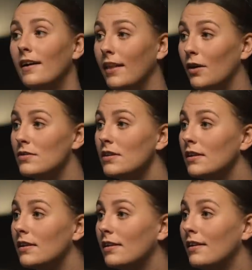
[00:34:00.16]
and that was
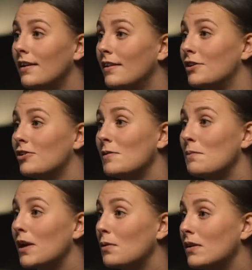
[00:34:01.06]
it.
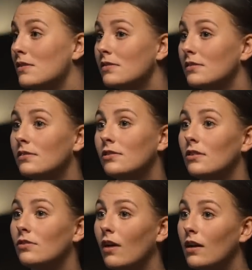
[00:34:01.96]
Treatment plan was
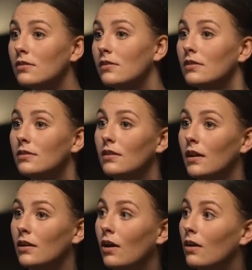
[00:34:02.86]
just rest
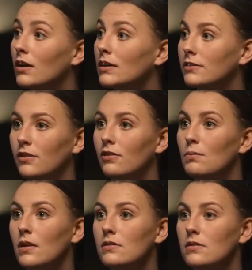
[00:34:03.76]
in a collar for
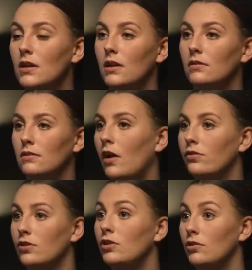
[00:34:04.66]
three months, and then
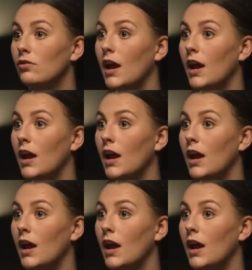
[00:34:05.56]
obviously you do